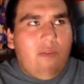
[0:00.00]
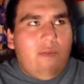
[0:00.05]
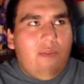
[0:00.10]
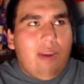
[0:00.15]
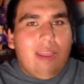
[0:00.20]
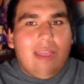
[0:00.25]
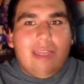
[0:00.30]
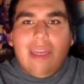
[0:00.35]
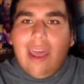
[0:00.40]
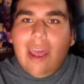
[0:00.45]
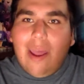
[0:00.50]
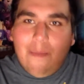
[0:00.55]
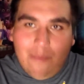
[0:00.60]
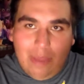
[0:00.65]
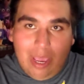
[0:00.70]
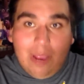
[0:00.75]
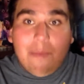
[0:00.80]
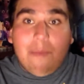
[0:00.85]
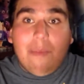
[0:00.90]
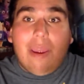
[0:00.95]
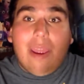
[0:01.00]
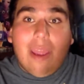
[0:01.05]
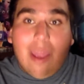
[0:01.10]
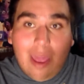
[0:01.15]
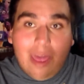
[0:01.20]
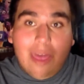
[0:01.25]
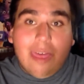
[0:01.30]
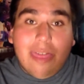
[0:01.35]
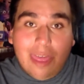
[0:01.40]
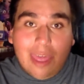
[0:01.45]
a movie that made me
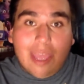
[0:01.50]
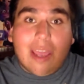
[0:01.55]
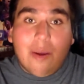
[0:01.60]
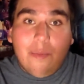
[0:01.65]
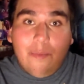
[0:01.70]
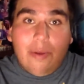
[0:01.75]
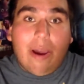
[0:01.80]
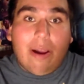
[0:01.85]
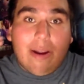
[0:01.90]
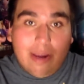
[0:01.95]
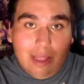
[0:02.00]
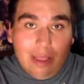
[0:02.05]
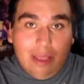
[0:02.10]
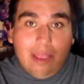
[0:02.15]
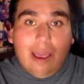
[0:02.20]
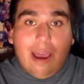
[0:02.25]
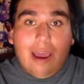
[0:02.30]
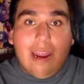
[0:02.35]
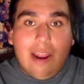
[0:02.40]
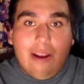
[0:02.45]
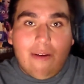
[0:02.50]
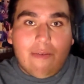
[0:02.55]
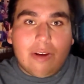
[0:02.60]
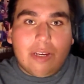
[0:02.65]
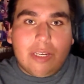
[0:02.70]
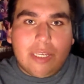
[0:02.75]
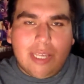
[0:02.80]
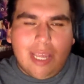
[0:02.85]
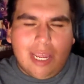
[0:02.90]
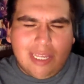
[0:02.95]
think about a lot
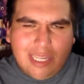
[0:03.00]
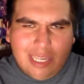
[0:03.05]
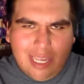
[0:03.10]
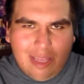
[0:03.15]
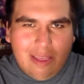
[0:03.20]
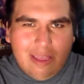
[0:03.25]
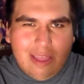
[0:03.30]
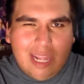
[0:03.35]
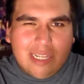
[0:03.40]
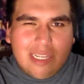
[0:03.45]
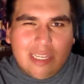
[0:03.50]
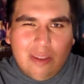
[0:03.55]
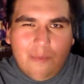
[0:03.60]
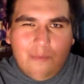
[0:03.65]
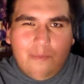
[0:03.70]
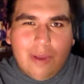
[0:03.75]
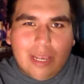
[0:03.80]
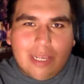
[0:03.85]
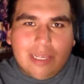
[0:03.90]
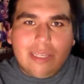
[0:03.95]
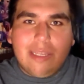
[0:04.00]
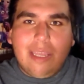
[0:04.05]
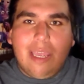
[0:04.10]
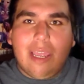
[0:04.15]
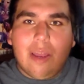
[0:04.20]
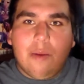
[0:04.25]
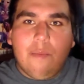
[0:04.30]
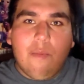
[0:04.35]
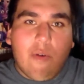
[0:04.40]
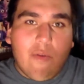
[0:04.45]
ever since, and that's the best
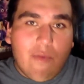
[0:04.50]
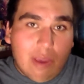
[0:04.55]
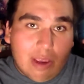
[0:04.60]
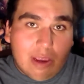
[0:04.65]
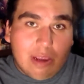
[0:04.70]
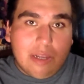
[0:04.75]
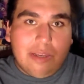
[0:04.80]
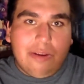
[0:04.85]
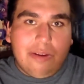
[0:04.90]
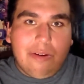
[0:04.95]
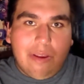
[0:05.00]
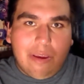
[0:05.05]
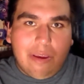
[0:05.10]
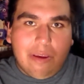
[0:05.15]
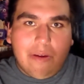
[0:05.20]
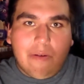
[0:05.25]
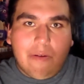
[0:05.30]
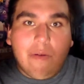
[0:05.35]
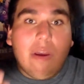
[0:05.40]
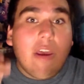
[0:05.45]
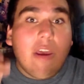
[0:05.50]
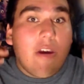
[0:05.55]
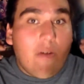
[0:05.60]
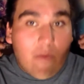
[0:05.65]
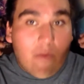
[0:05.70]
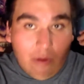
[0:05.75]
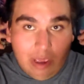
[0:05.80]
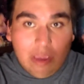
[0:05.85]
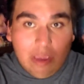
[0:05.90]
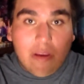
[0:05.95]
thing a movie could do to you
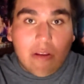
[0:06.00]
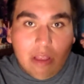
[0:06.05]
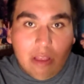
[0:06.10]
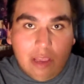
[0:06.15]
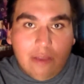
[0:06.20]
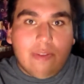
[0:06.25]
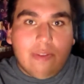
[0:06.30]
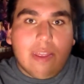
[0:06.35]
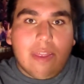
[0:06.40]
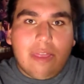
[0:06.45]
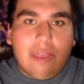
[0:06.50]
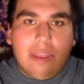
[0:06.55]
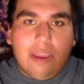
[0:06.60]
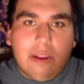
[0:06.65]
when you leave the